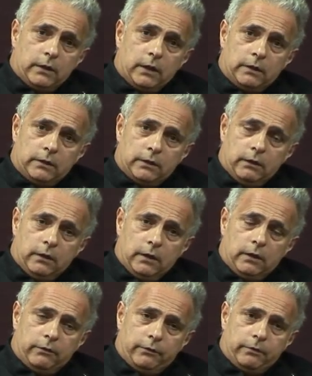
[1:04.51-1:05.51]
and I still
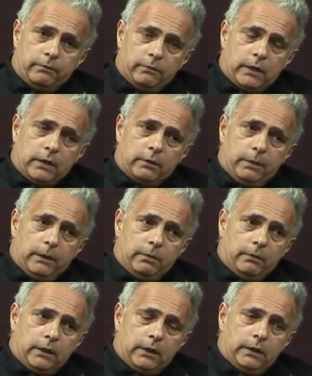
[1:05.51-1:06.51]
learn from other
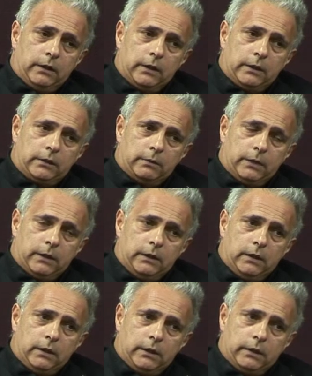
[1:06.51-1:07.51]
people, and I think that's a big
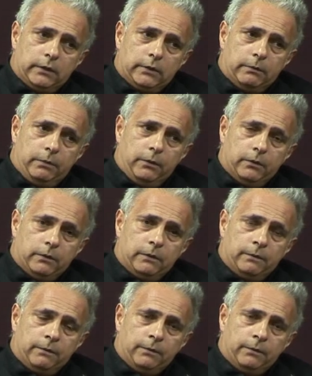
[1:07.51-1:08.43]
deal. I think it's important.